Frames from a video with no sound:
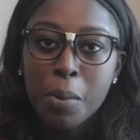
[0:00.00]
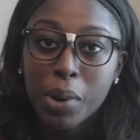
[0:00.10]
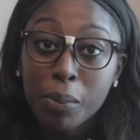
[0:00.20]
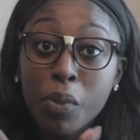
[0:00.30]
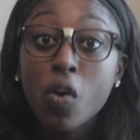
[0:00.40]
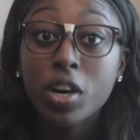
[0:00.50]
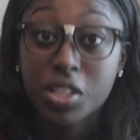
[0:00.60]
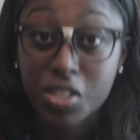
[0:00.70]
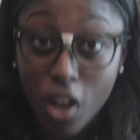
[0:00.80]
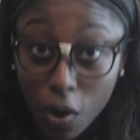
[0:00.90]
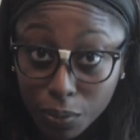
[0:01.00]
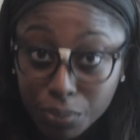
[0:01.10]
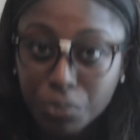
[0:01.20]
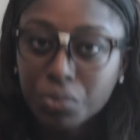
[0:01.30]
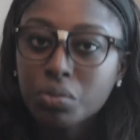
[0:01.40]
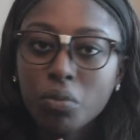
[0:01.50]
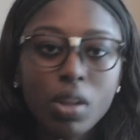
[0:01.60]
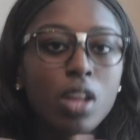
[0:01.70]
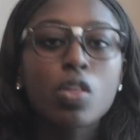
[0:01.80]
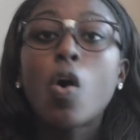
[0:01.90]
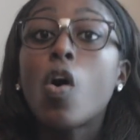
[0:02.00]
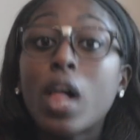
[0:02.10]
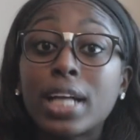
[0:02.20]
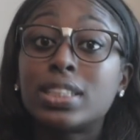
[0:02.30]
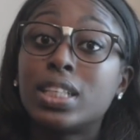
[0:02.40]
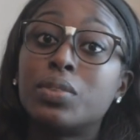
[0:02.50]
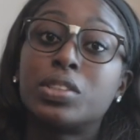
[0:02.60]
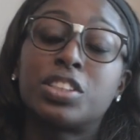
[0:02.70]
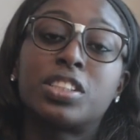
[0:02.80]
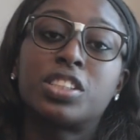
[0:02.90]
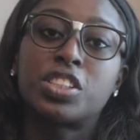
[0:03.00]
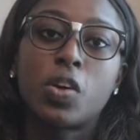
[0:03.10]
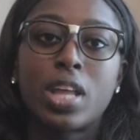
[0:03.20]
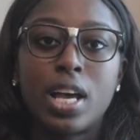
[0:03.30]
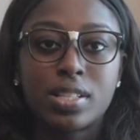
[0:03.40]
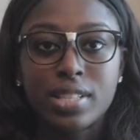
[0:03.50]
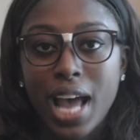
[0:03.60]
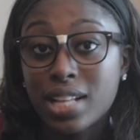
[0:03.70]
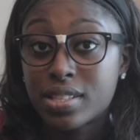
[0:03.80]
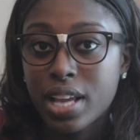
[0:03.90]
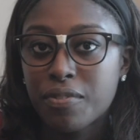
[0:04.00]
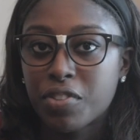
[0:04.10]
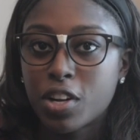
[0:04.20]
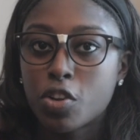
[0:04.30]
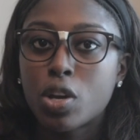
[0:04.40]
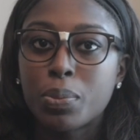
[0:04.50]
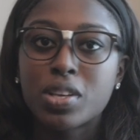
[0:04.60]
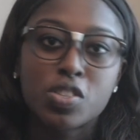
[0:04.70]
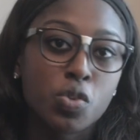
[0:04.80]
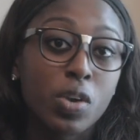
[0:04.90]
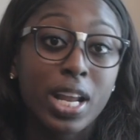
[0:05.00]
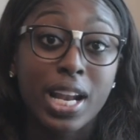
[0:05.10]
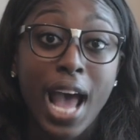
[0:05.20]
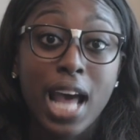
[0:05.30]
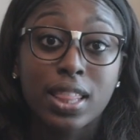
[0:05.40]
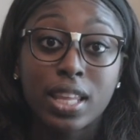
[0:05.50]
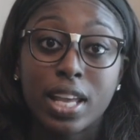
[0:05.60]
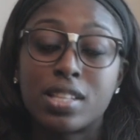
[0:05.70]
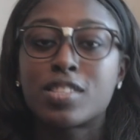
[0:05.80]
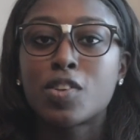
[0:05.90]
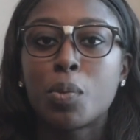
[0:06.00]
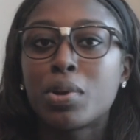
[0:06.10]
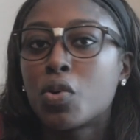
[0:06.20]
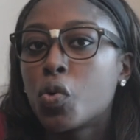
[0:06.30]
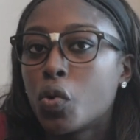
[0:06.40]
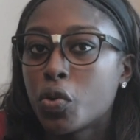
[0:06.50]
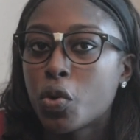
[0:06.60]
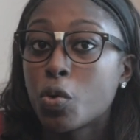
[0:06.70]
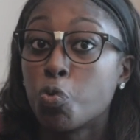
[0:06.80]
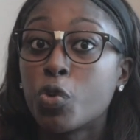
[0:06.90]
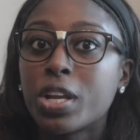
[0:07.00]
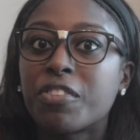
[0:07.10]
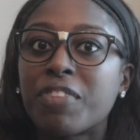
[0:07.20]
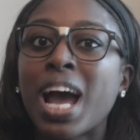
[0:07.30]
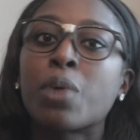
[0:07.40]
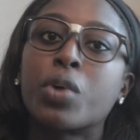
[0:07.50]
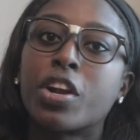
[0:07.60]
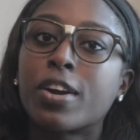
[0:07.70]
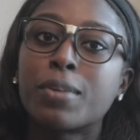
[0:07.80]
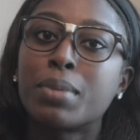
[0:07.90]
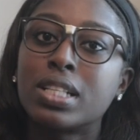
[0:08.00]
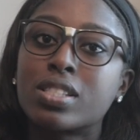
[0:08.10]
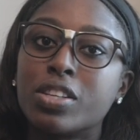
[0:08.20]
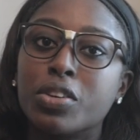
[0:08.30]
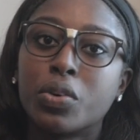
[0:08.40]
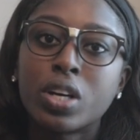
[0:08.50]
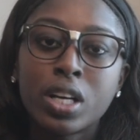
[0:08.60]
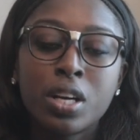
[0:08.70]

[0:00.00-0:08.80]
But more so, the whole idea was just to show that at Stanford, you could be a student and an athlete and still be cool. You could redefine what nerd means to you.